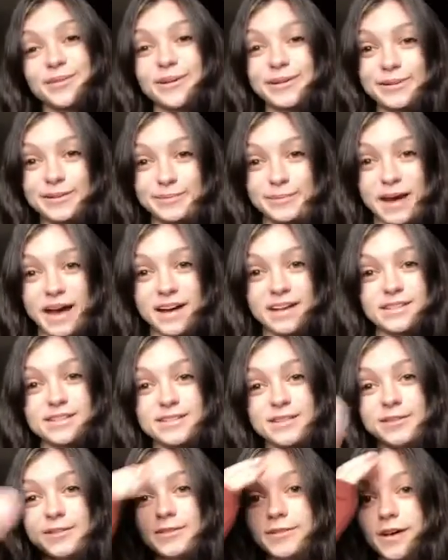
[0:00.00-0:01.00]
welcome back
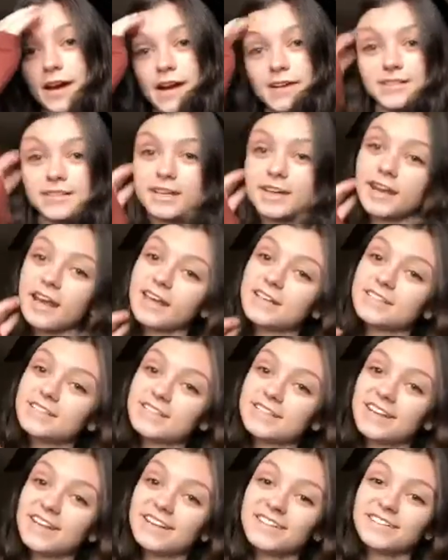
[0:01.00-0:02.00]
to Ashley and
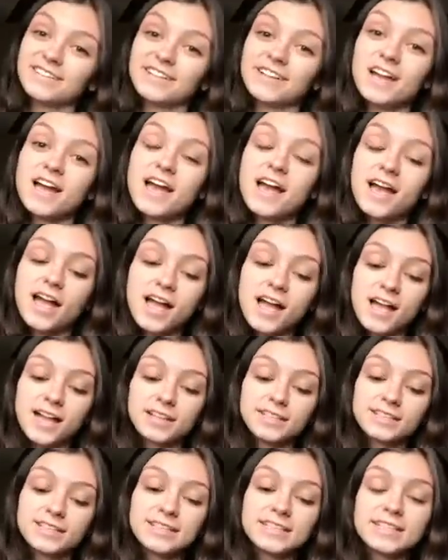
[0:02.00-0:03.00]
I's channel.
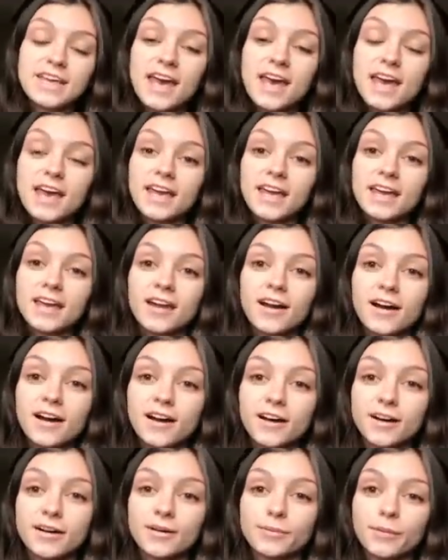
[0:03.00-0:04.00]
Today,
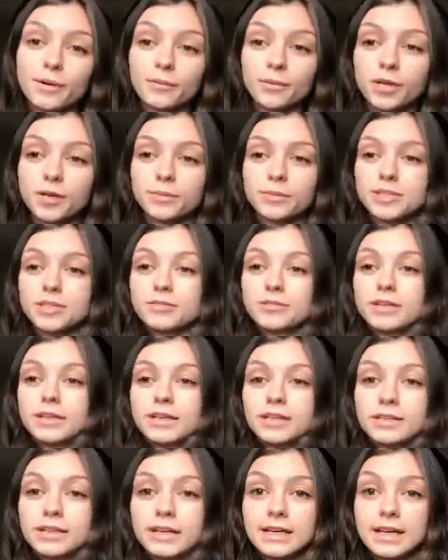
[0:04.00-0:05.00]
I'm gonna be
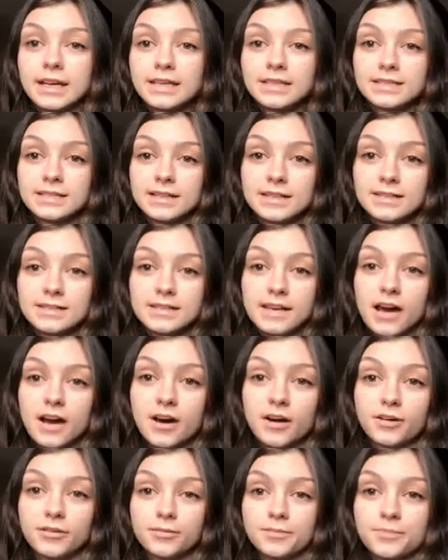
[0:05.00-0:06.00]
doing like a sit
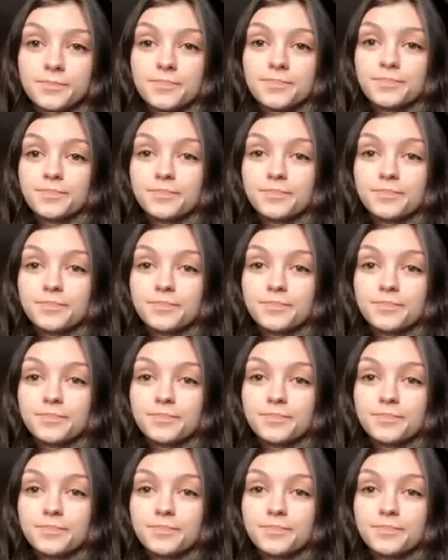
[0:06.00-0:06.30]
down,